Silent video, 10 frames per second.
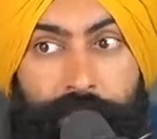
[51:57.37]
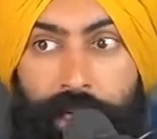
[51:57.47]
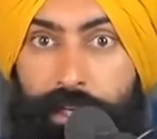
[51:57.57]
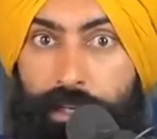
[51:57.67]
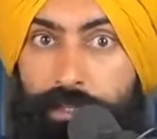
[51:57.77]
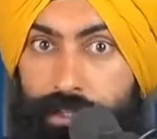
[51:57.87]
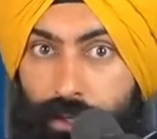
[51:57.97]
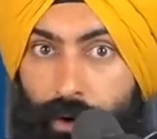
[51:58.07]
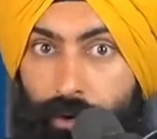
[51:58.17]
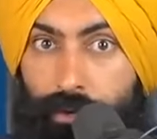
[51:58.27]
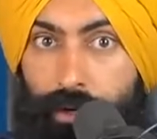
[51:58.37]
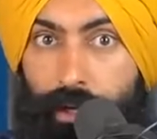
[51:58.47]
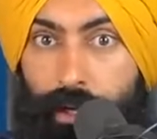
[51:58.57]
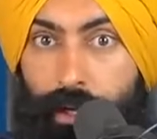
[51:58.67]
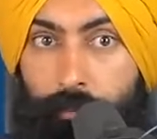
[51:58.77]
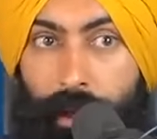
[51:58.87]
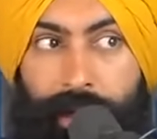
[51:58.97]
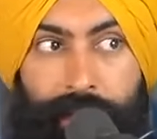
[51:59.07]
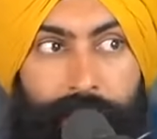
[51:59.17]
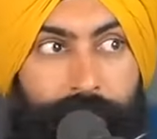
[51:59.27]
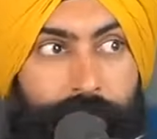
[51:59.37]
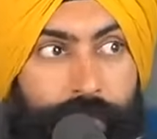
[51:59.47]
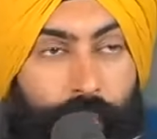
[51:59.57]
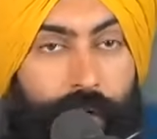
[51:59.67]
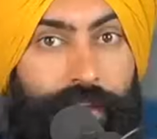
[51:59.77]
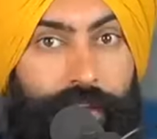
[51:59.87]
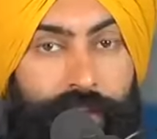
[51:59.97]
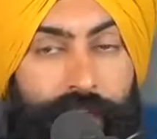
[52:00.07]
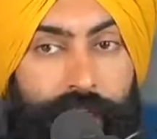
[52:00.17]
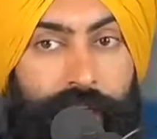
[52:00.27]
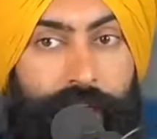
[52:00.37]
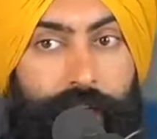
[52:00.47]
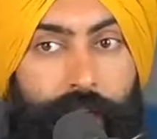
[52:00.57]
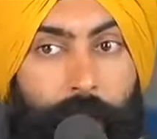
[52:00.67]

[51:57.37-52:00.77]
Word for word: 10 years ago, back in 2013,